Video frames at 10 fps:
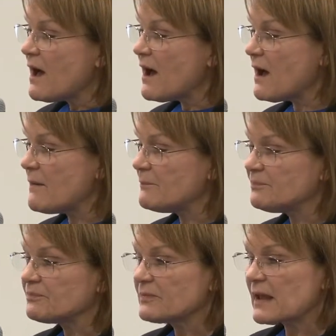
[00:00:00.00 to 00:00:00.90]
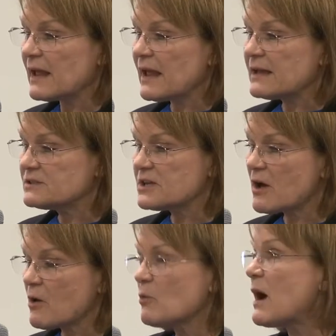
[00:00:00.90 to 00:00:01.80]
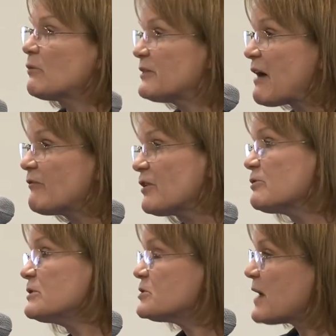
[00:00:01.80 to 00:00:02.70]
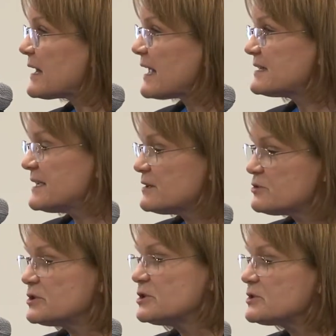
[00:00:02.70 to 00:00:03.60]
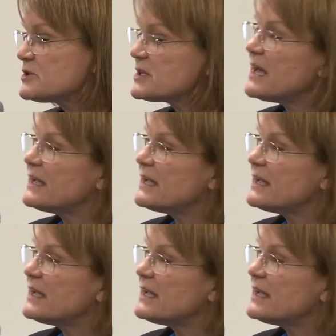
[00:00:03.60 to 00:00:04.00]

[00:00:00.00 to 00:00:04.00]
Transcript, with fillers: Um, and so, uh, without further ado, I'd like to introduce